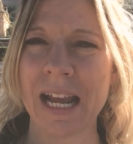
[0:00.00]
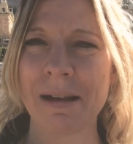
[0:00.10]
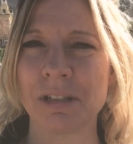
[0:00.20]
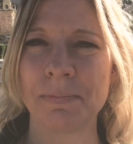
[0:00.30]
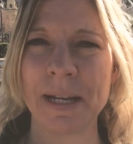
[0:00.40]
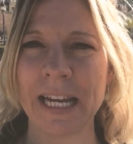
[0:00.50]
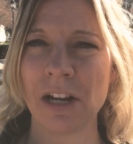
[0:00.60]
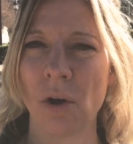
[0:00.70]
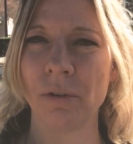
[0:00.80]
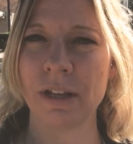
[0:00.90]
and I am
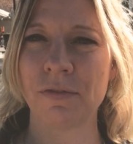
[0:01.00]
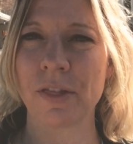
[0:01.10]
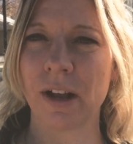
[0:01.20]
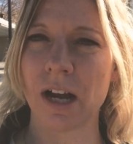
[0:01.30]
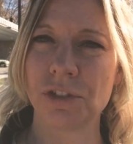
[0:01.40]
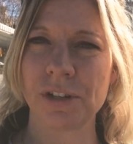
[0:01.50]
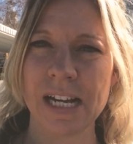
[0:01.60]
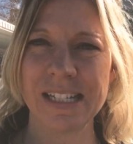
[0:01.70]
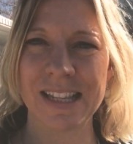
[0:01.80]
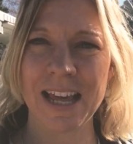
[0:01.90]
speaking only for the
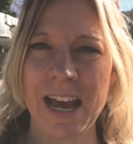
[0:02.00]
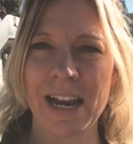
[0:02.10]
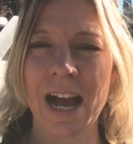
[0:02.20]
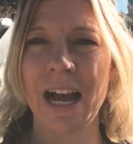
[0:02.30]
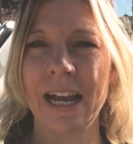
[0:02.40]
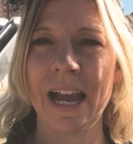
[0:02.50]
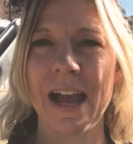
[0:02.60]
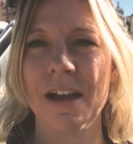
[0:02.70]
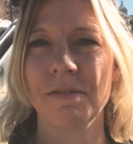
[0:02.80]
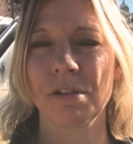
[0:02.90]
countries that I
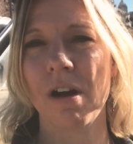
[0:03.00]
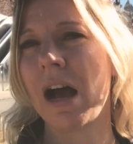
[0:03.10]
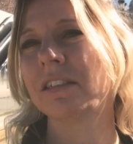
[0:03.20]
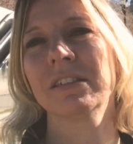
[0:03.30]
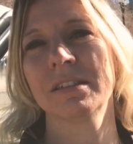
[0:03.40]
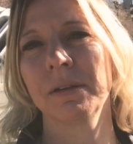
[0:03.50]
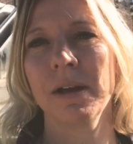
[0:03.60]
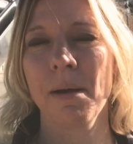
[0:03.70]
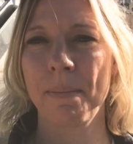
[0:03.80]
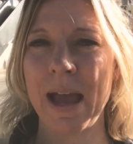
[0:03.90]
have passed,
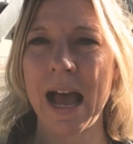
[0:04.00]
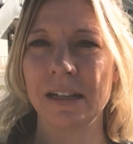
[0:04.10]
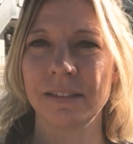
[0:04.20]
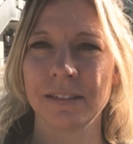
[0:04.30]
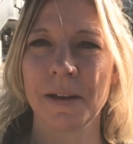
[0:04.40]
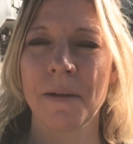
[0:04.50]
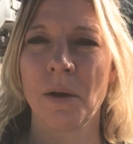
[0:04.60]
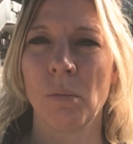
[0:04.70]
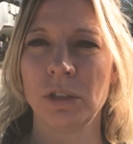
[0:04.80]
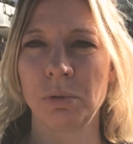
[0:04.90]

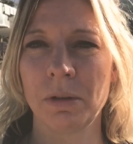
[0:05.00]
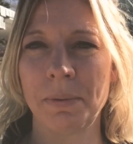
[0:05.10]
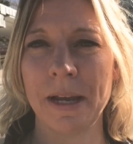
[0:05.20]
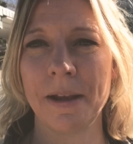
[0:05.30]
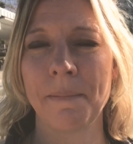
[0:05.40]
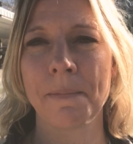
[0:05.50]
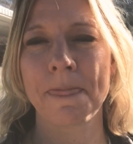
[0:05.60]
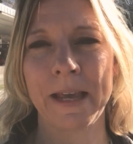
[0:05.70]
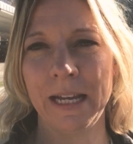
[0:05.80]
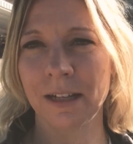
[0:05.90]
which would be
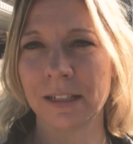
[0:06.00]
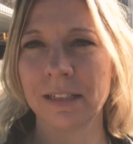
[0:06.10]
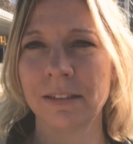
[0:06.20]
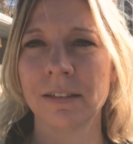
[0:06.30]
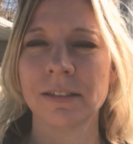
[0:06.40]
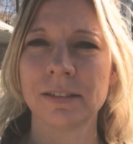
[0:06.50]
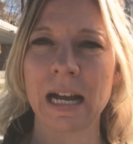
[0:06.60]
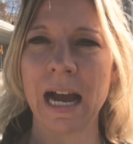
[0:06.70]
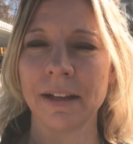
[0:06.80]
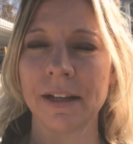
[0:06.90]
England,
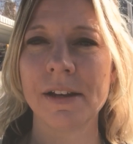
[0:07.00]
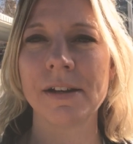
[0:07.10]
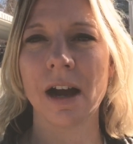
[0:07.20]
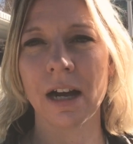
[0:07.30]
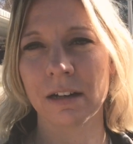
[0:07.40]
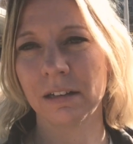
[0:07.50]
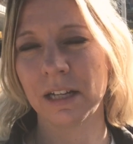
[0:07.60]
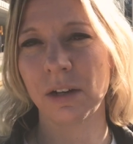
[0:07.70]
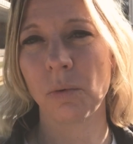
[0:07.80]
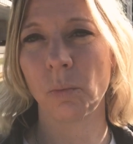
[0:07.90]
Scotland,
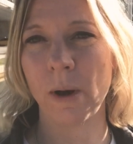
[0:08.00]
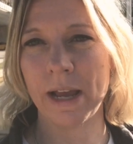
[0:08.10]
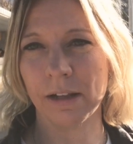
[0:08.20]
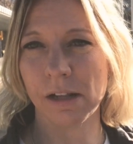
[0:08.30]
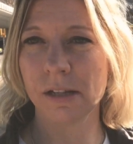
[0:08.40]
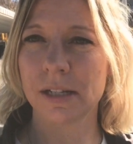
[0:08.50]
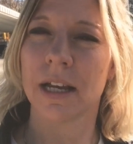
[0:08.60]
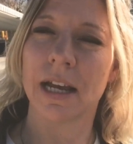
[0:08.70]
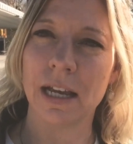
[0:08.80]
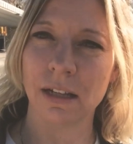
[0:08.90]
Ireland, Wales,
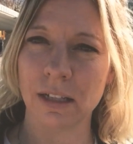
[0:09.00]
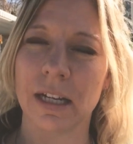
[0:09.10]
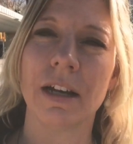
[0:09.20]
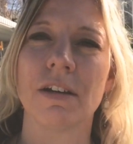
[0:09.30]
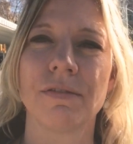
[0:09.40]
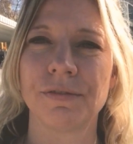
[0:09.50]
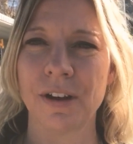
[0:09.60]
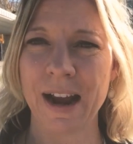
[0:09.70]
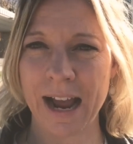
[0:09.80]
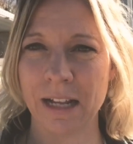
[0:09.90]
Italy,
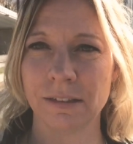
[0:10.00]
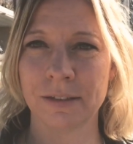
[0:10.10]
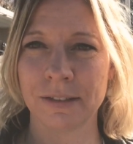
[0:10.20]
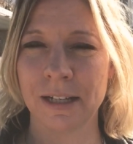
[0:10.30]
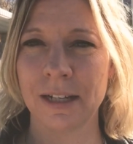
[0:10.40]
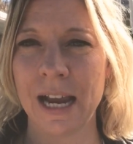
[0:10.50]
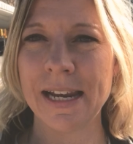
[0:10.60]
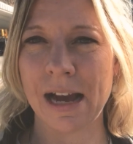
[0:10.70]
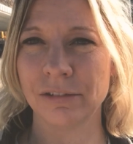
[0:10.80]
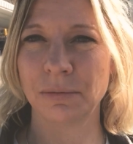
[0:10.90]
France,
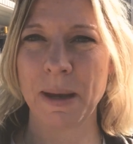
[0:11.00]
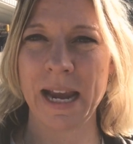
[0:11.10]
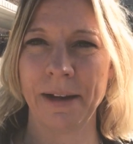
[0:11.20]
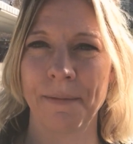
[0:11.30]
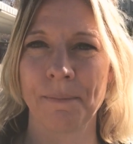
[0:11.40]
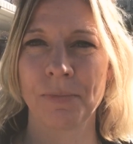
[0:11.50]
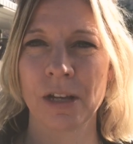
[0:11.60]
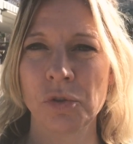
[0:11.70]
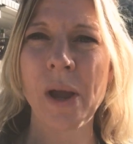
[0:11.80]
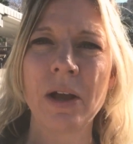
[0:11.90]
and now Spain.
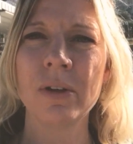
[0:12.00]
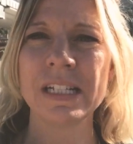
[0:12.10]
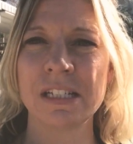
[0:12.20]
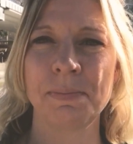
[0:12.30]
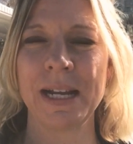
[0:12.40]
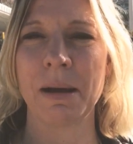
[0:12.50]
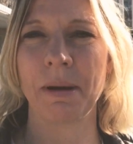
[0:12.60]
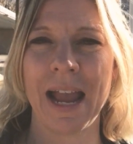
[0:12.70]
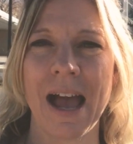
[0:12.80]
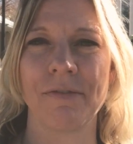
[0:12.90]
So I only speak on
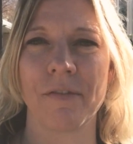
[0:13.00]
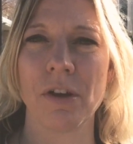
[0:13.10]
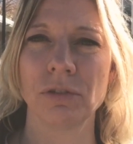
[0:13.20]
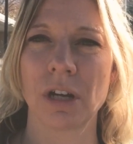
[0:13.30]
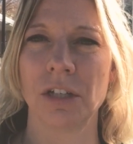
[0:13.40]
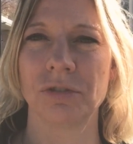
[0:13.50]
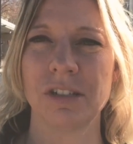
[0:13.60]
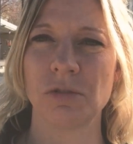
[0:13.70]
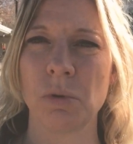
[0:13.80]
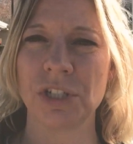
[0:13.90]
behalf of those
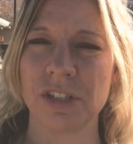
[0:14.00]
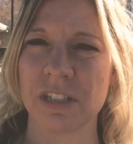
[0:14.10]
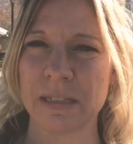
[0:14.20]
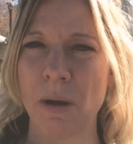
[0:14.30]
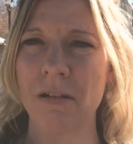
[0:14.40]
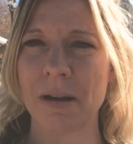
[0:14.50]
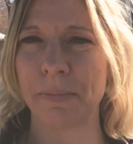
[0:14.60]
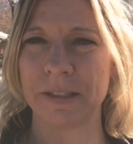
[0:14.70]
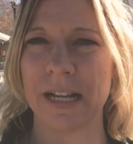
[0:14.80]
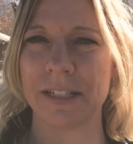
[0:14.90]
countries, which is a small
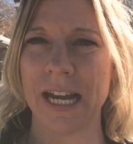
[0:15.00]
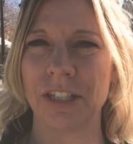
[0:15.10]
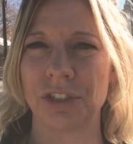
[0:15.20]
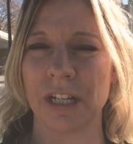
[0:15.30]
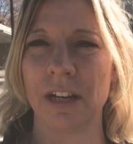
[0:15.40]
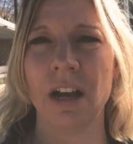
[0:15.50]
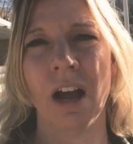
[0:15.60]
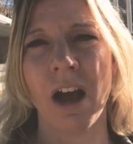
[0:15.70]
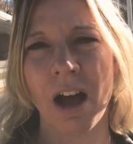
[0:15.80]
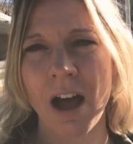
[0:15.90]

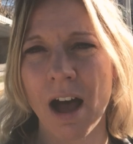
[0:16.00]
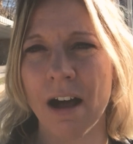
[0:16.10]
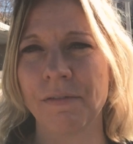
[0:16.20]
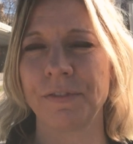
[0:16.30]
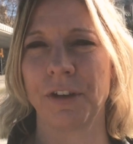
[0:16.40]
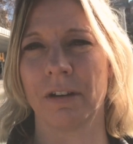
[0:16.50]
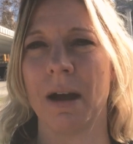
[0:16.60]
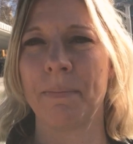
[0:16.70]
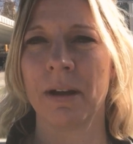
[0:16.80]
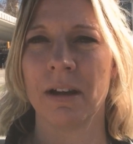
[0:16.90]
representation of
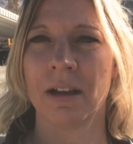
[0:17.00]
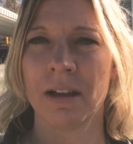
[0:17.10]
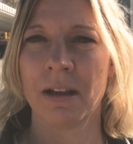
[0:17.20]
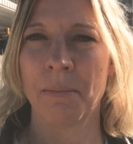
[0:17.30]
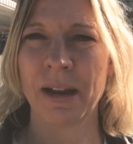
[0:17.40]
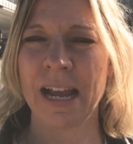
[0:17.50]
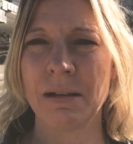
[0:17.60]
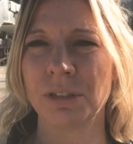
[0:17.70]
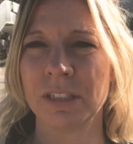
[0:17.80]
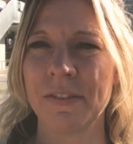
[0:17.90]
Europe, but I
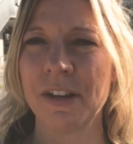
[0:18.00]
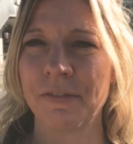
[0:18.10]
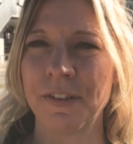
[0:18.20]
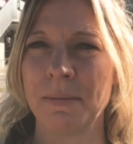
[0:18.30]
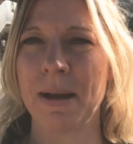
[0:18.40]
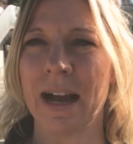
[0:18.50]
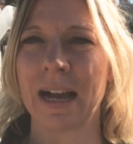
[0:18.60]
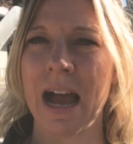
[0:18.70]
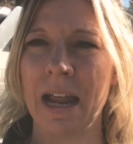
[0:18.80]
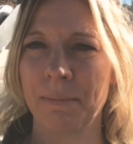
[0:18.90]
am just giving you feedback
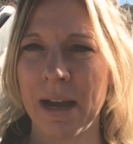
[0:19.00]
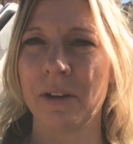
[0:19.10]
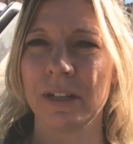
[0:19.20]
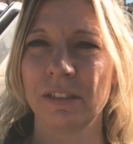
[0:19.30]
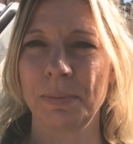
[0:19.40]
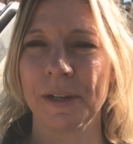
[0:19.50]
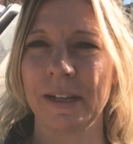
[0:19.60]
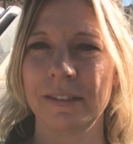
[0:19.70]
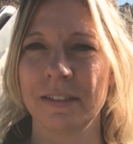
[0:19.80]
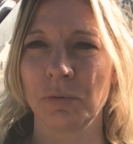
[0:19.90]
on my own
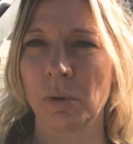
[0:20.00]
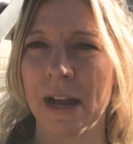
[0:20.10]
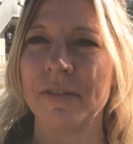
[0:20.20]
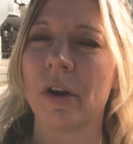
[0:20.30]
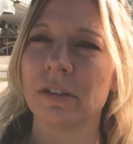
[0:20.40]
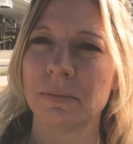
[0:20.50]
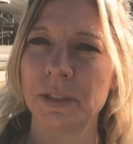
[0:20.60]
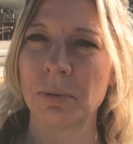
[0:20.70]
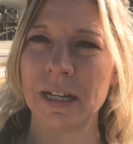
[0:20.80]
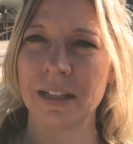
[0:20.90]
experiences, what I've noticed
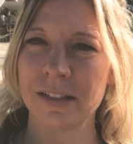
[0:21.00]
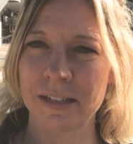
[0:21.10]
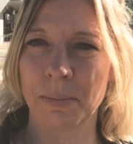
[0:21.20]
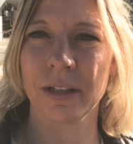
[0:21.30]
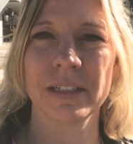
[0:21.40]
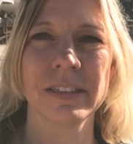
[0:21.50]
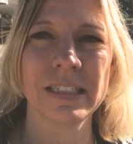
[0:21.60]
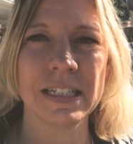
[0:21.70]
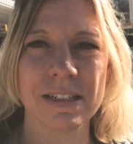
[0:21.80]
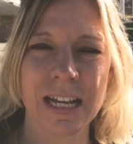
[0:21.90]
between the
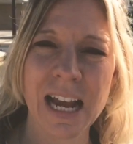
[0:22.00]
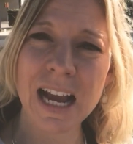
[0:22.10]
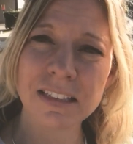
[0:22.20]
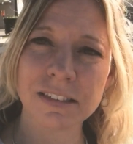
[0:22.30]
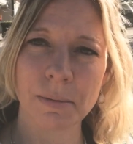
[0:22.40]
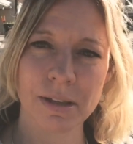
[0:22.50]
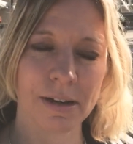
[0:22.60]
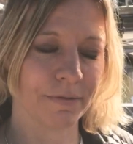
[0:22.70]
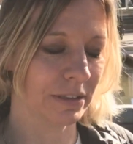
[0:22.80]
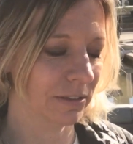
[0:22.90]
similarities and some of the
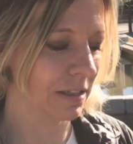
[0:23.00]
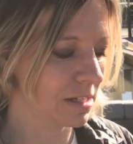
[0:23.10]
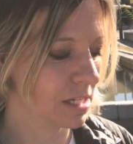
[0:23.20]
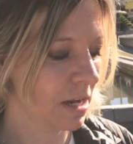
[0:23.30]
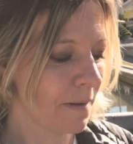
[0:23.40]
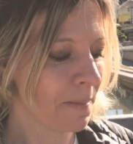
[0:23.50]
differences.